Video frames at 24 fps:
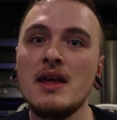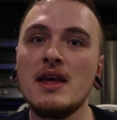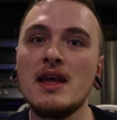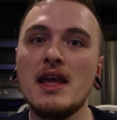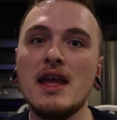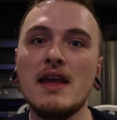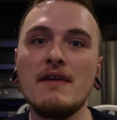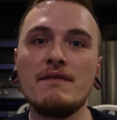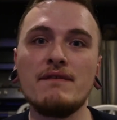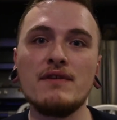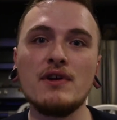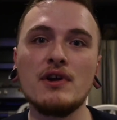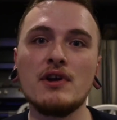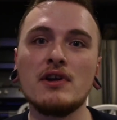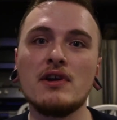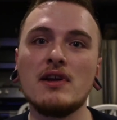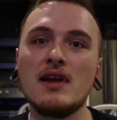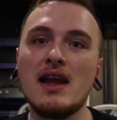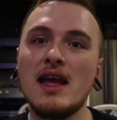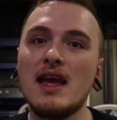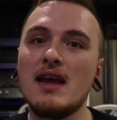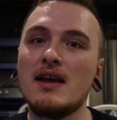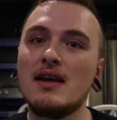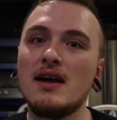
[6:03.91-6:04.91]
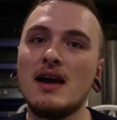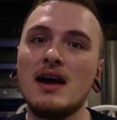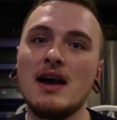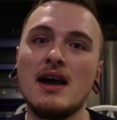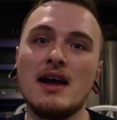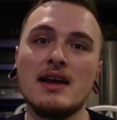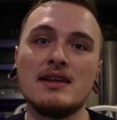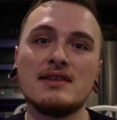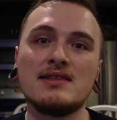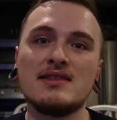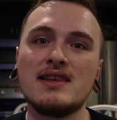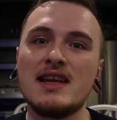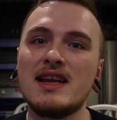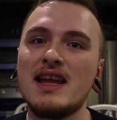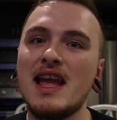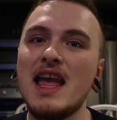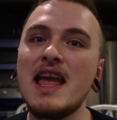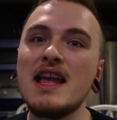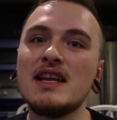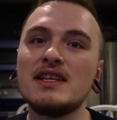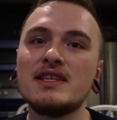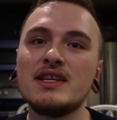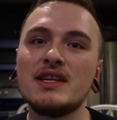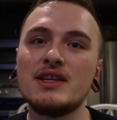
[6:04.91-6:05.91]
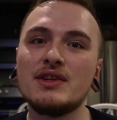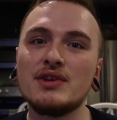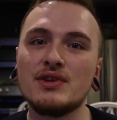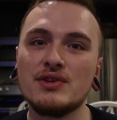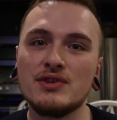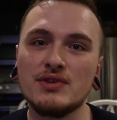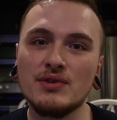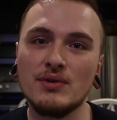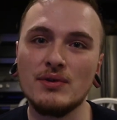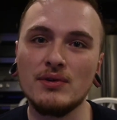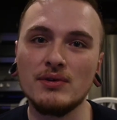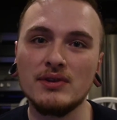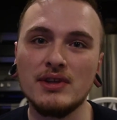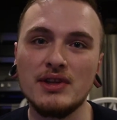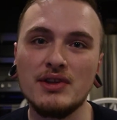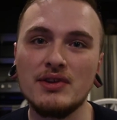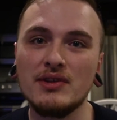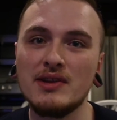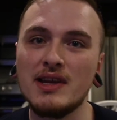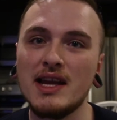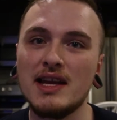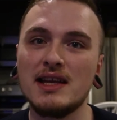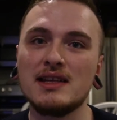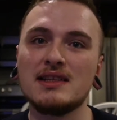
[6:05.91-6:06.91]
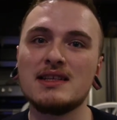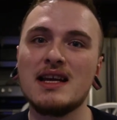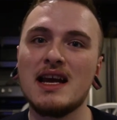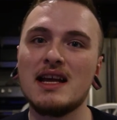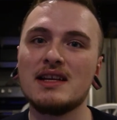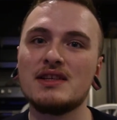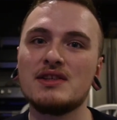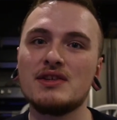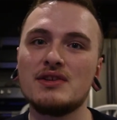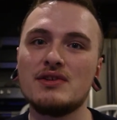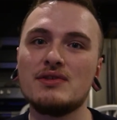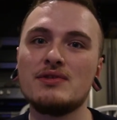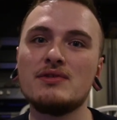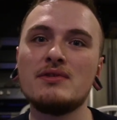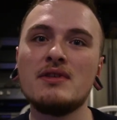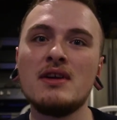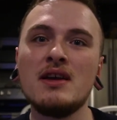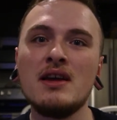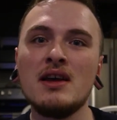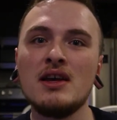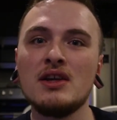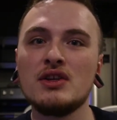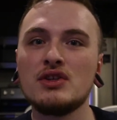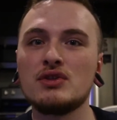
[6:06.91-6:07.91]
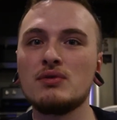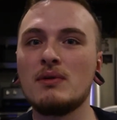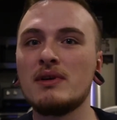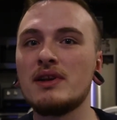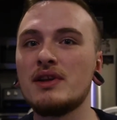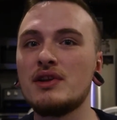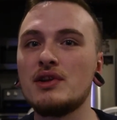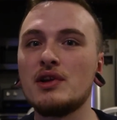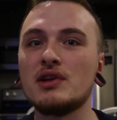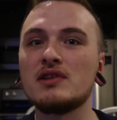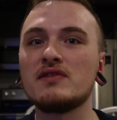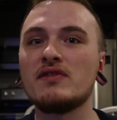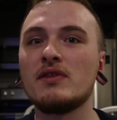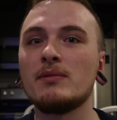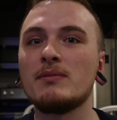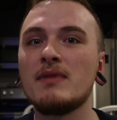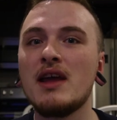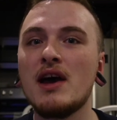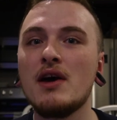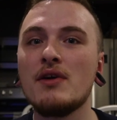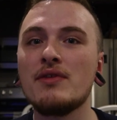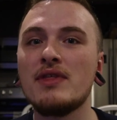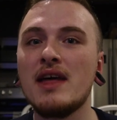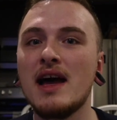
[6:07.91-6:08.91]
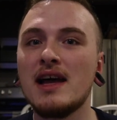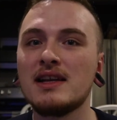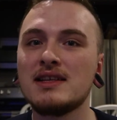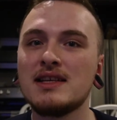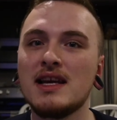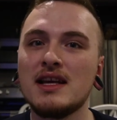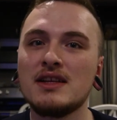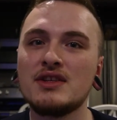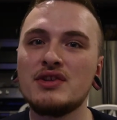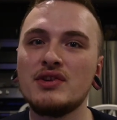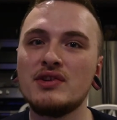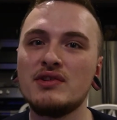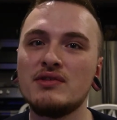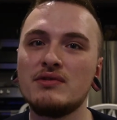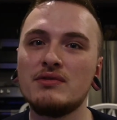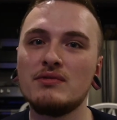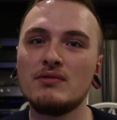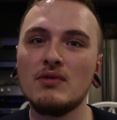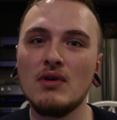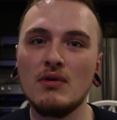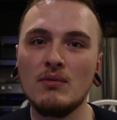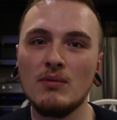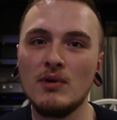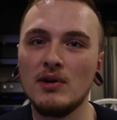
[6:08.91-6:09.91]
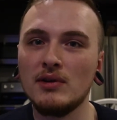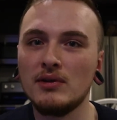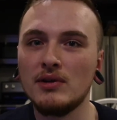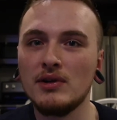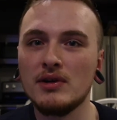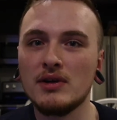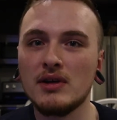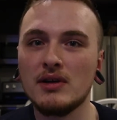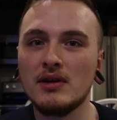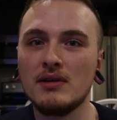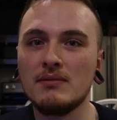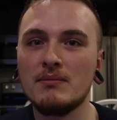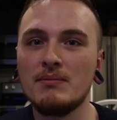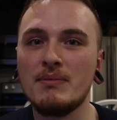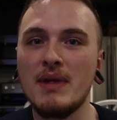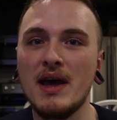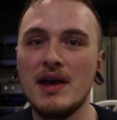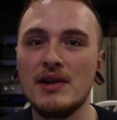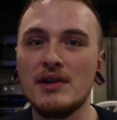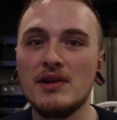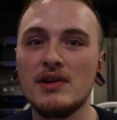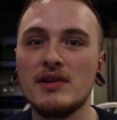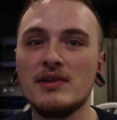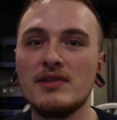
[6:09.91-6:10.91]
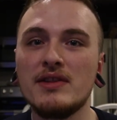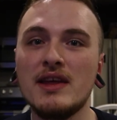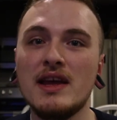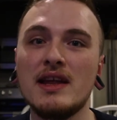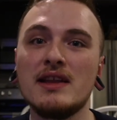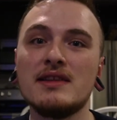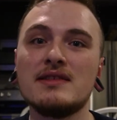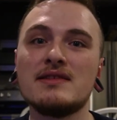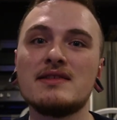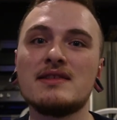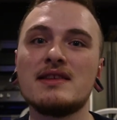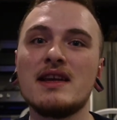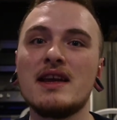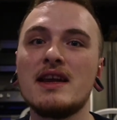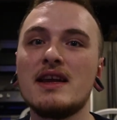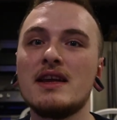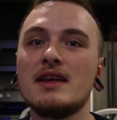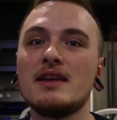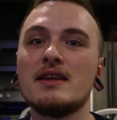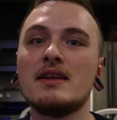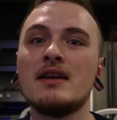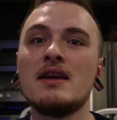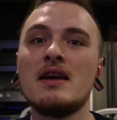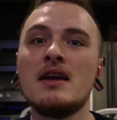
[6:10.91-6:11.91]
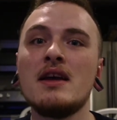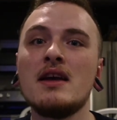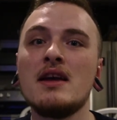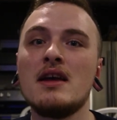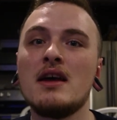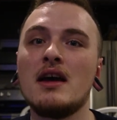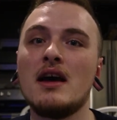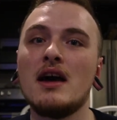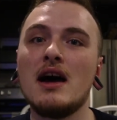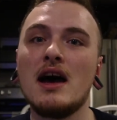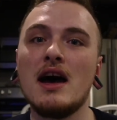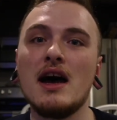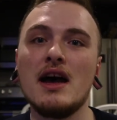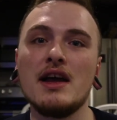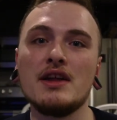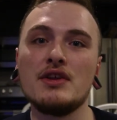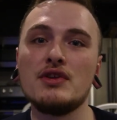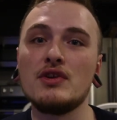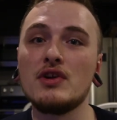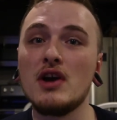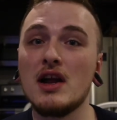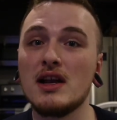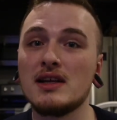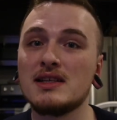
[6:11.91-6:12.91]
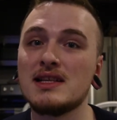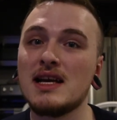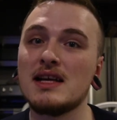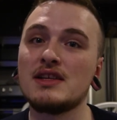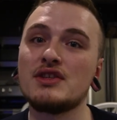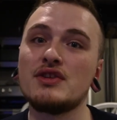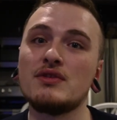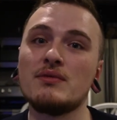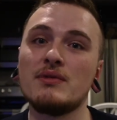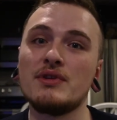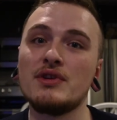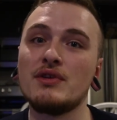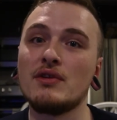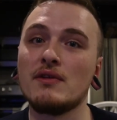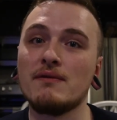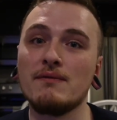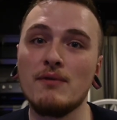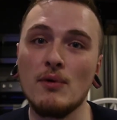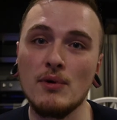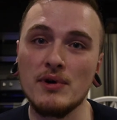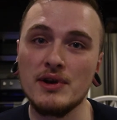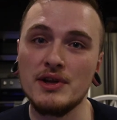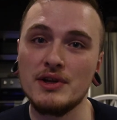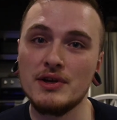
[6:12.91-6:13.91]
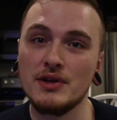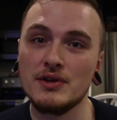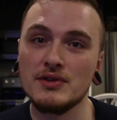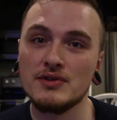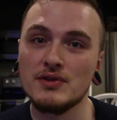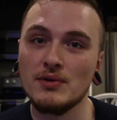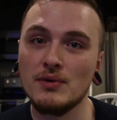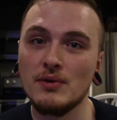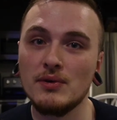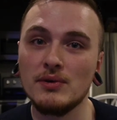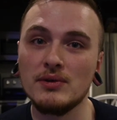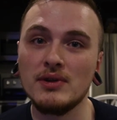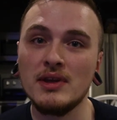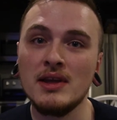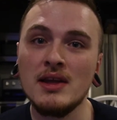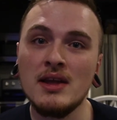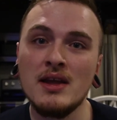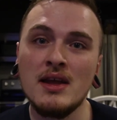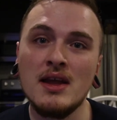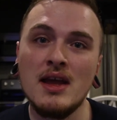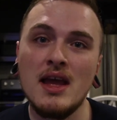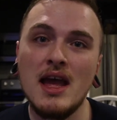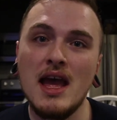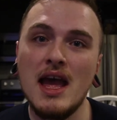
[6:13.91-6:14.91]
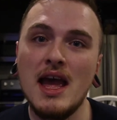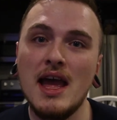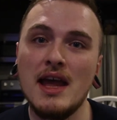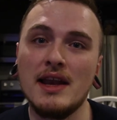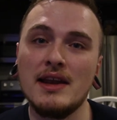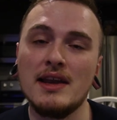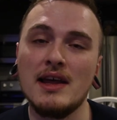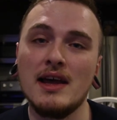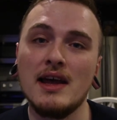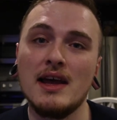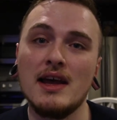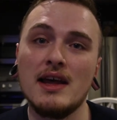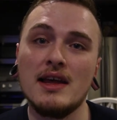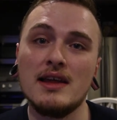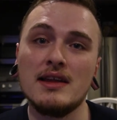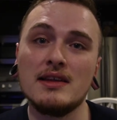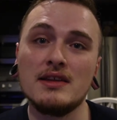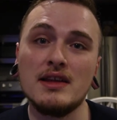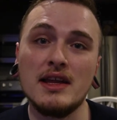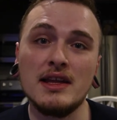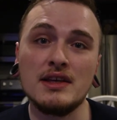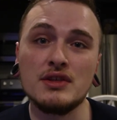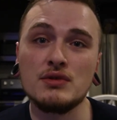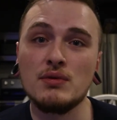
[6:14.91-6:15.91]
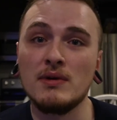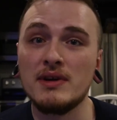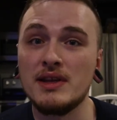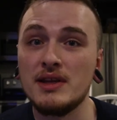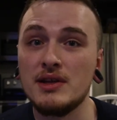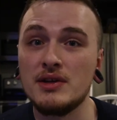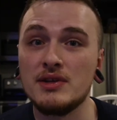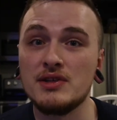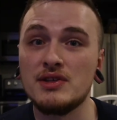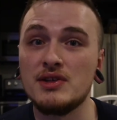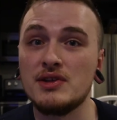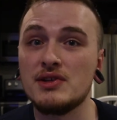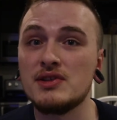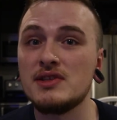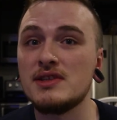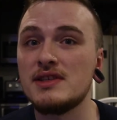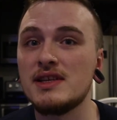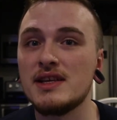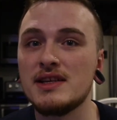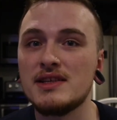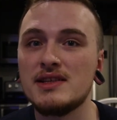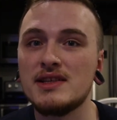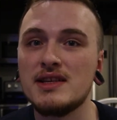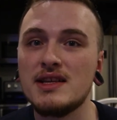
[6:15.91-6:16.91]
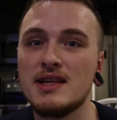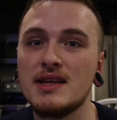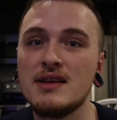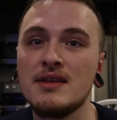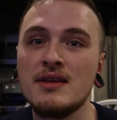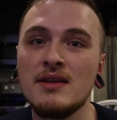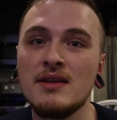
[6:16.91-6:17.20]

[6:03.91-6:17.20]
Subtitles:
If you're say 18 years old and you get a tattoo, 20 years from now, that tattoo will look better than say you got a tattoo when you're 40 years old and in 20 years you're 60.